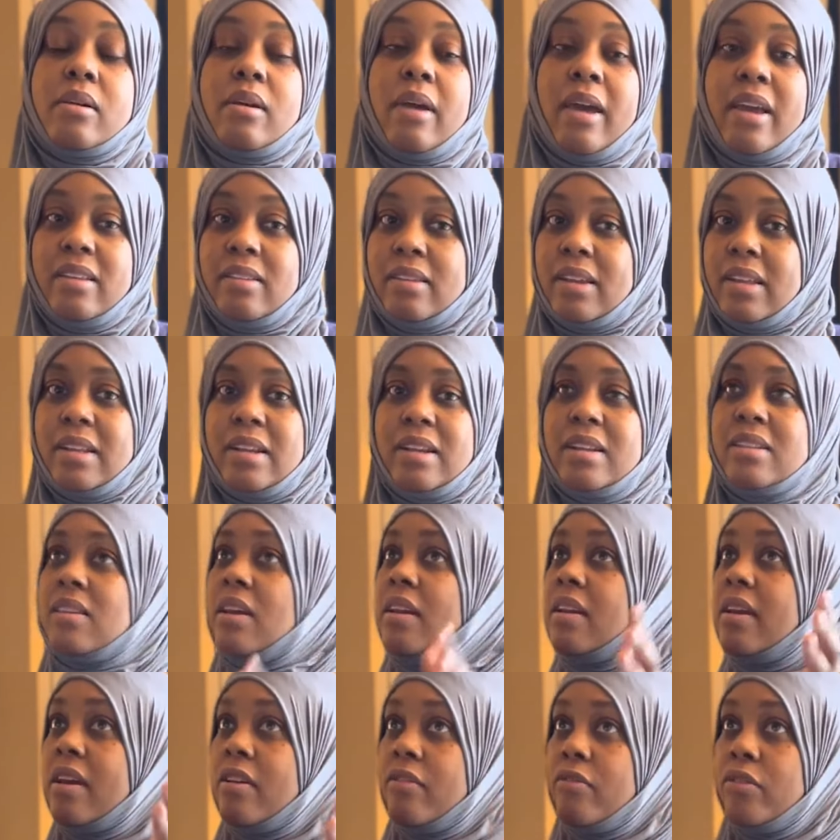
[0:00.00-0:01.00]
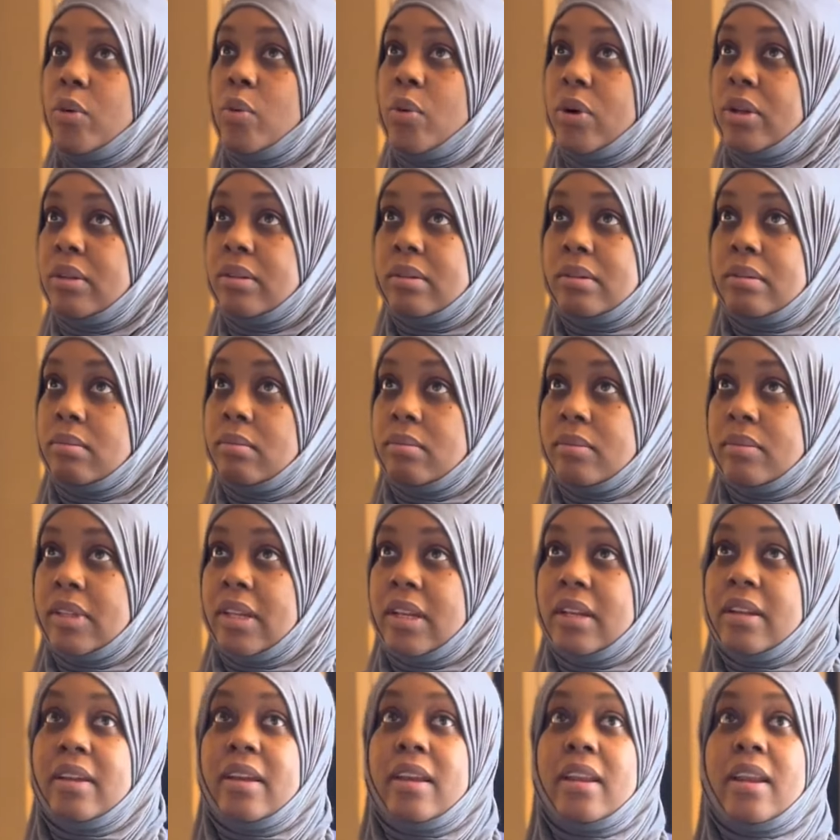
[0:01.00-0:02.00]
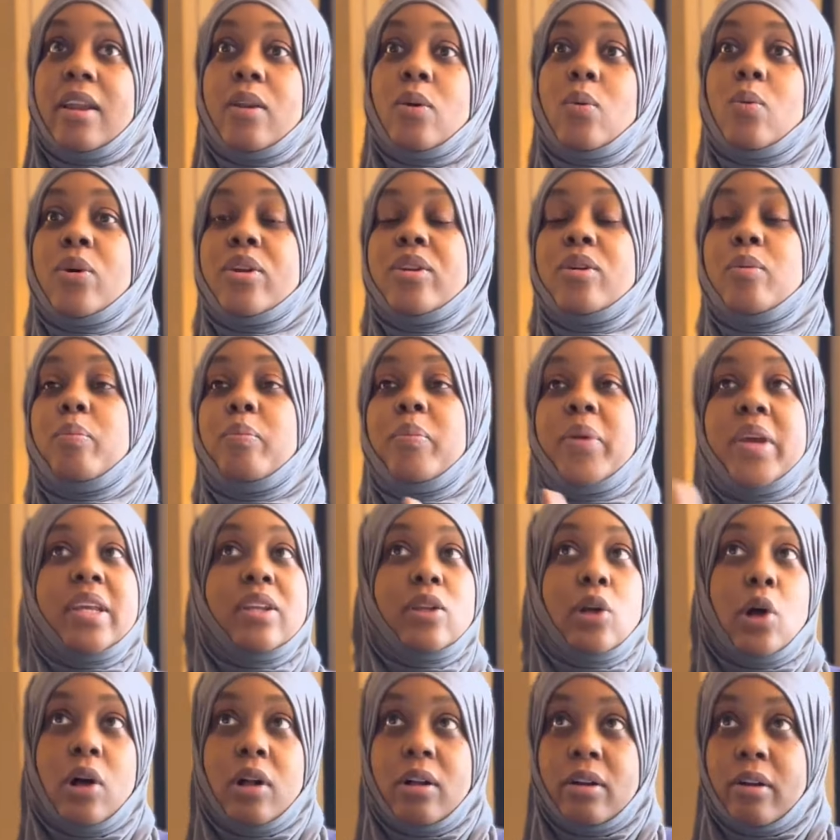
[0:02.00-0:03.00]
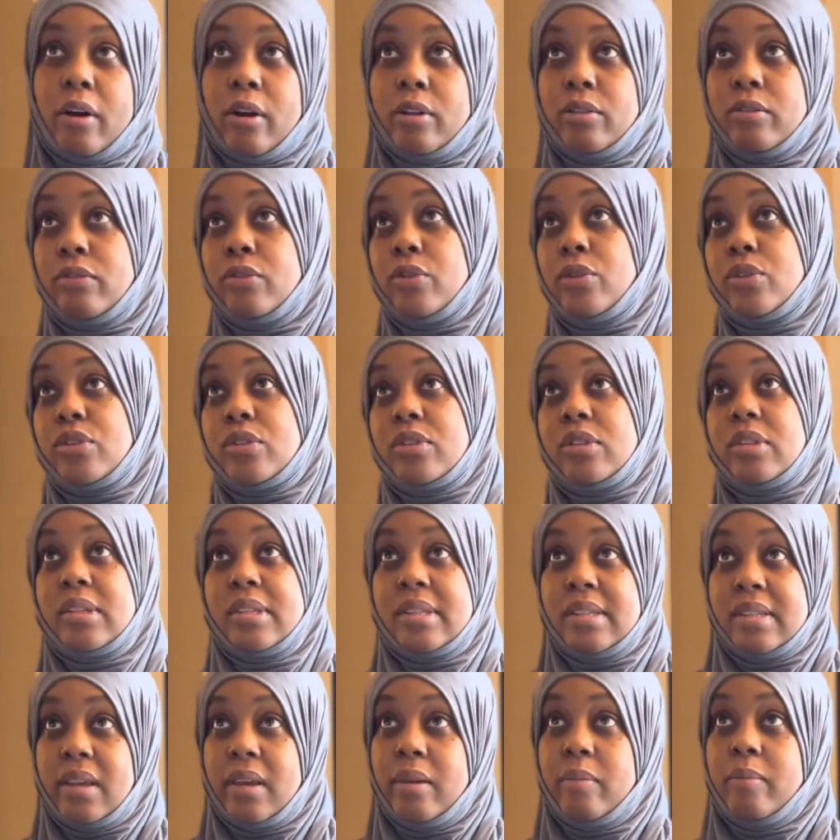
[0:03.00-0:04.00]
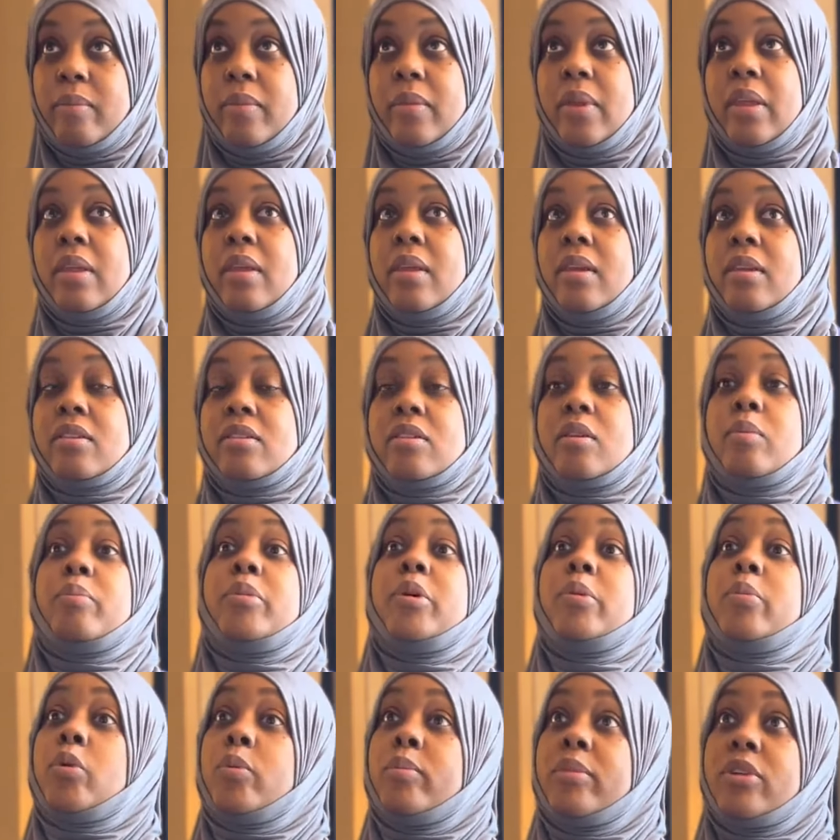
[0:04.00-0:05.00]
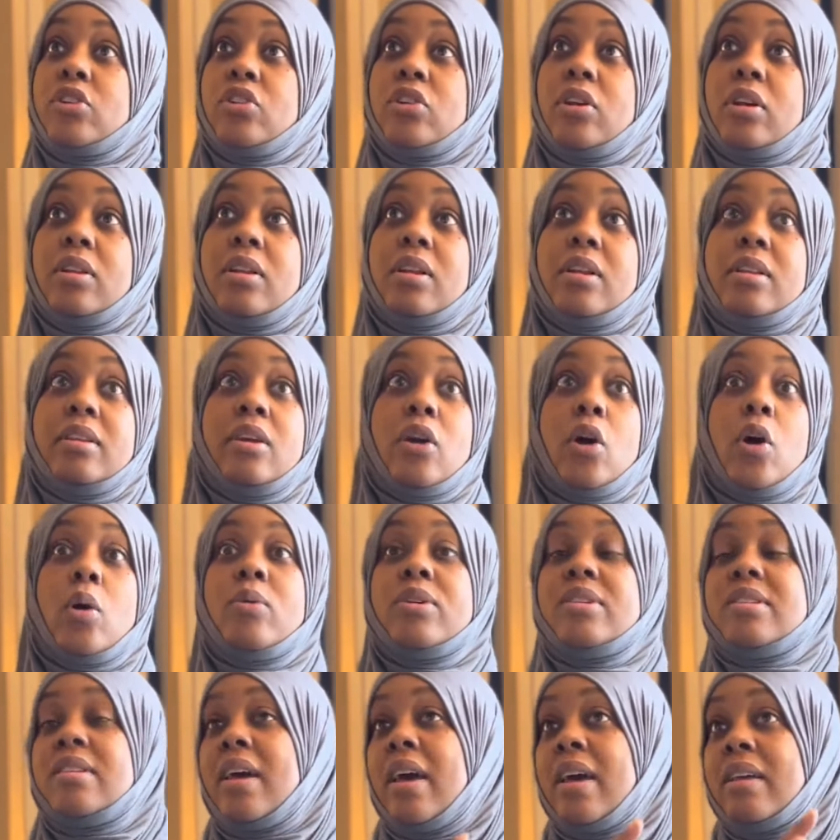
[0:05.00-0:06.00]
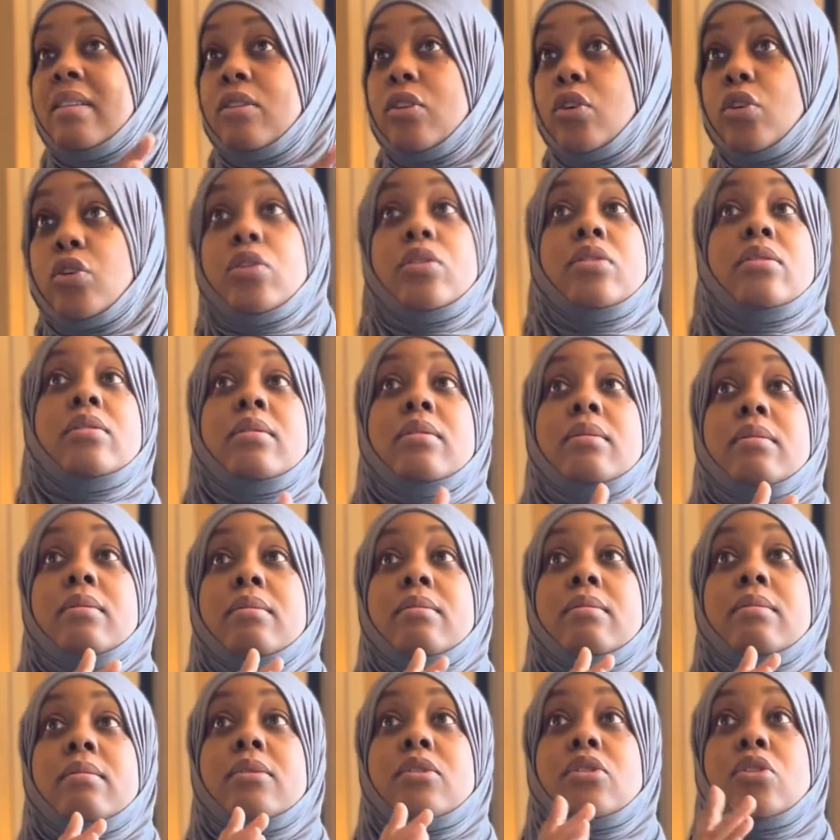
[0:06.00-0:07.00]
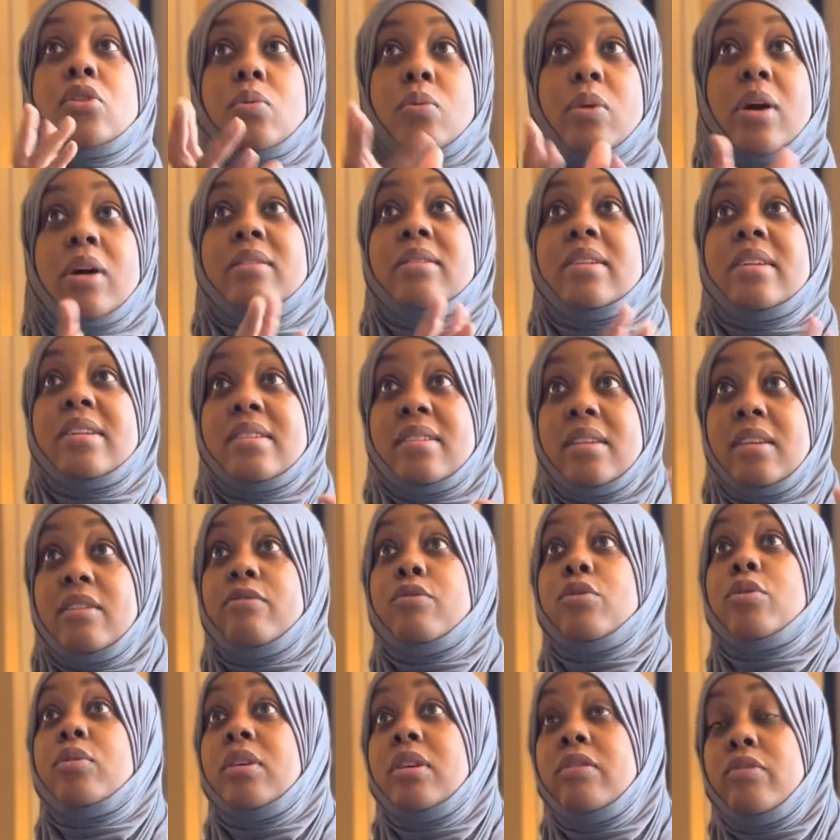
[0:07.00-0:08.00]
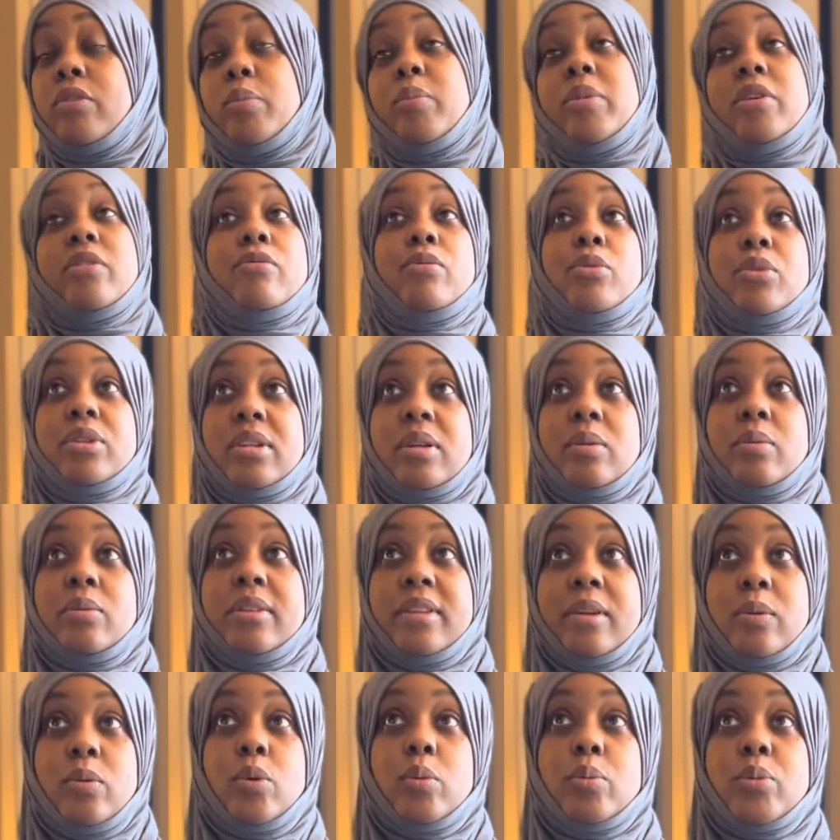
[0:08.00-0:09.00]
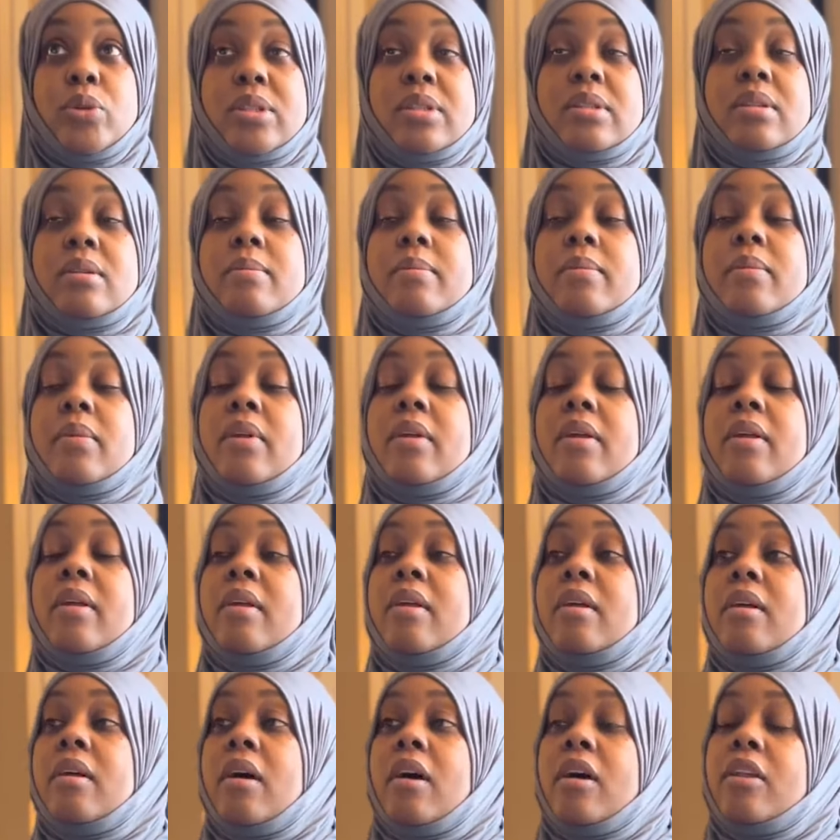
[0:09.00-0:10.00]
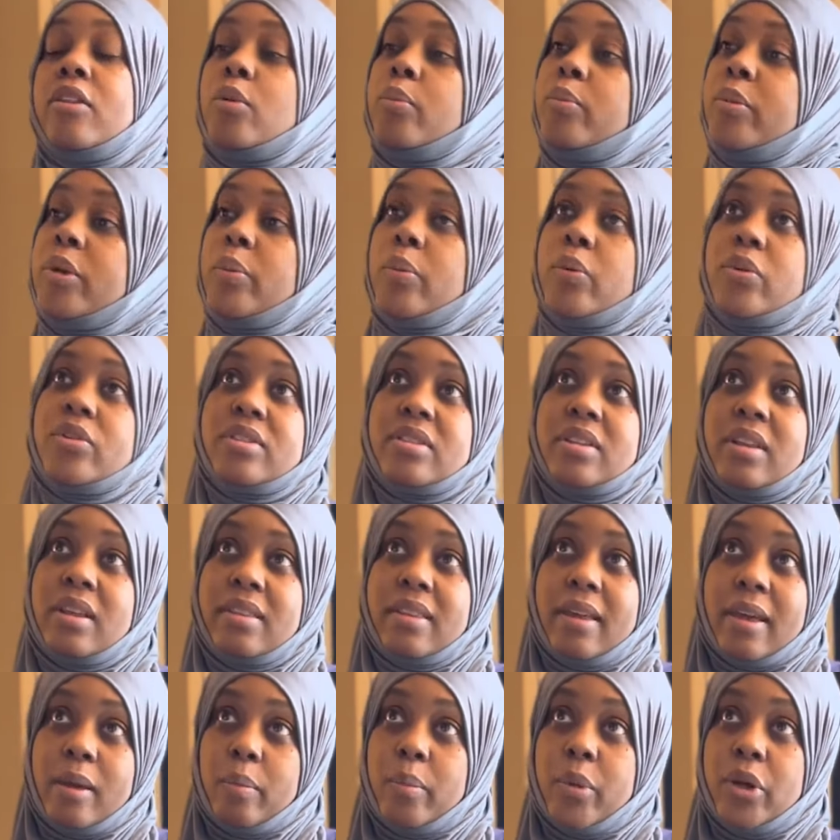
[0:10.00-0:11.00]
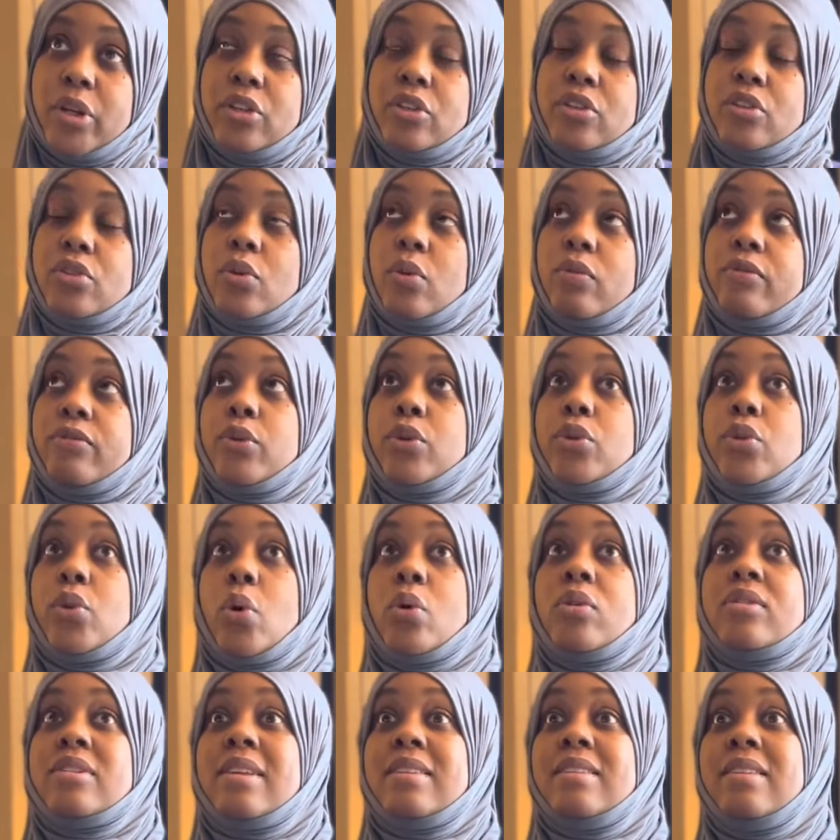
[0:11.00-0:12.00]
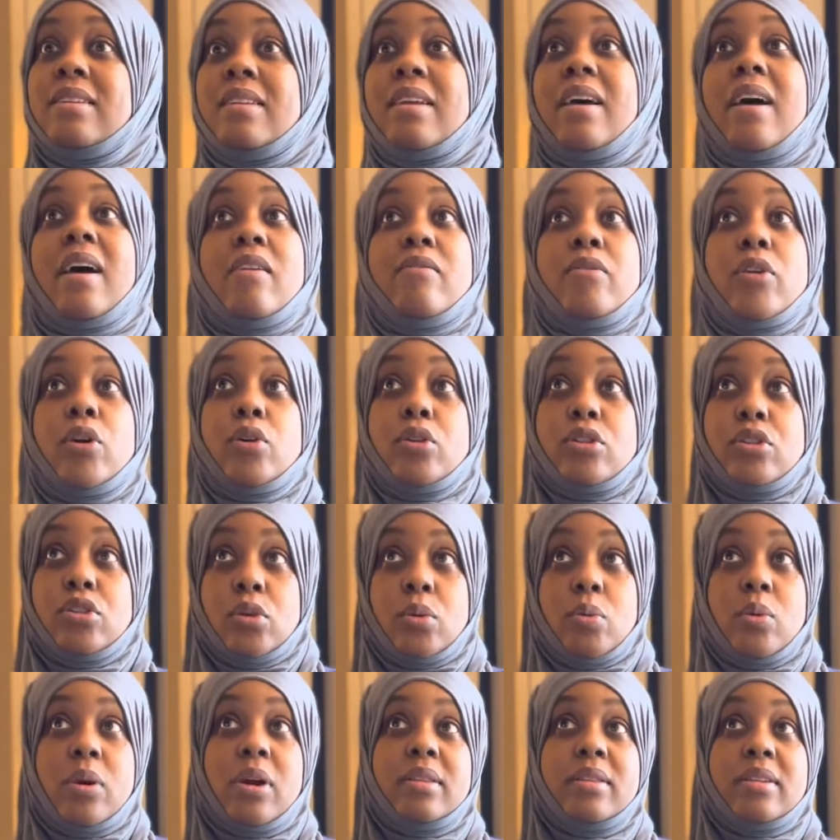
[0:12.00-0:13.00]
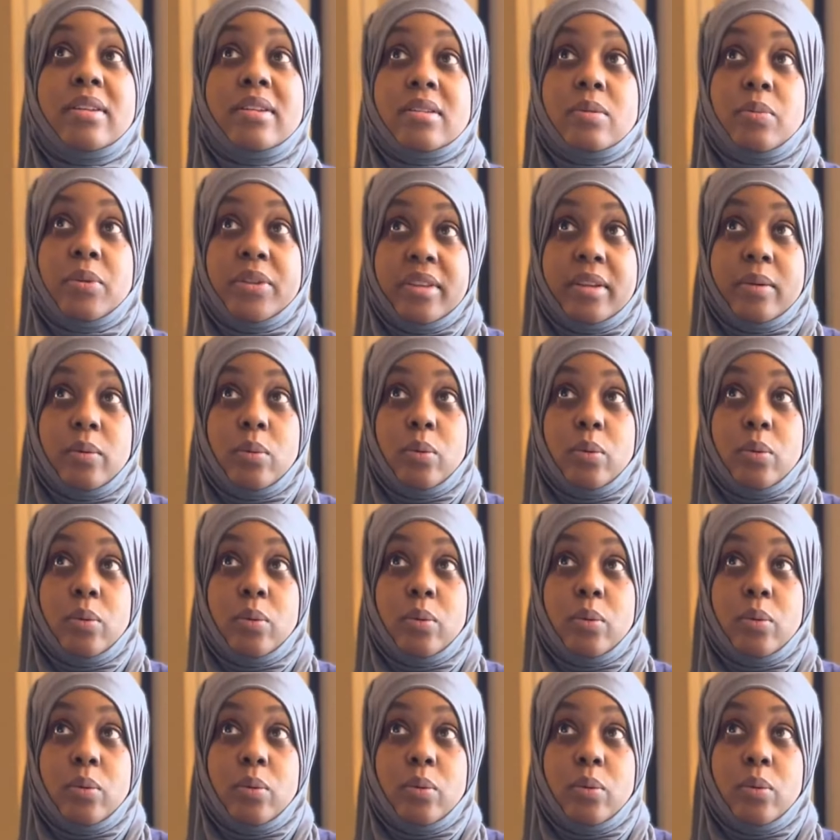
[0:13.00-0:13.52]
and, and it's not everyone. Then again, I don't want to paint all converts the same some people, mashallah, they always had good surroundings even, even before they were, they were Muslim. Other people, not that much. So for those that didn't have a good surroundings when they